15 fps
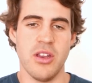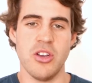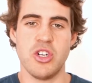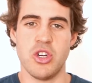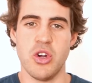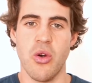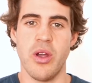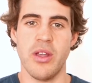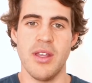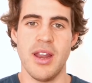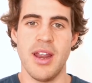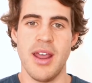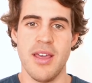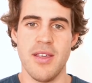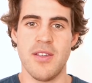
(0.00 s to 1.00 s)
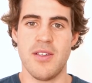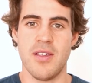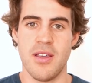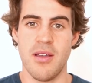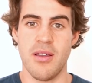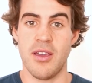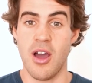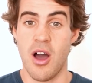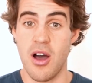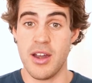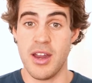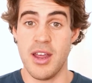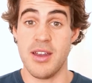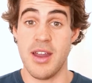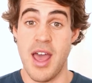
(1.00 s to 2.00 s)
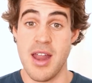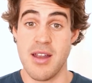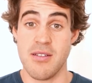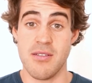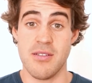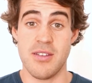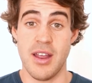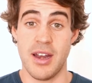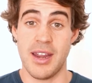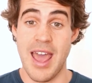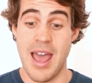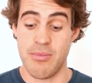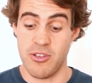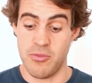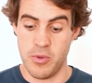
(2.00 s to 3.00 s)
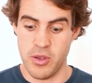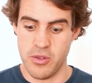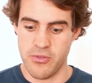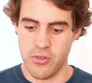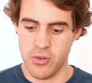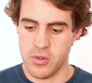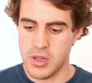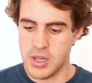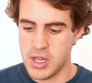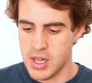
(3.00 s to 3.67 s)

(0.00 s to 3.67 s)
ensuring that it is guarded and kept as beautiful.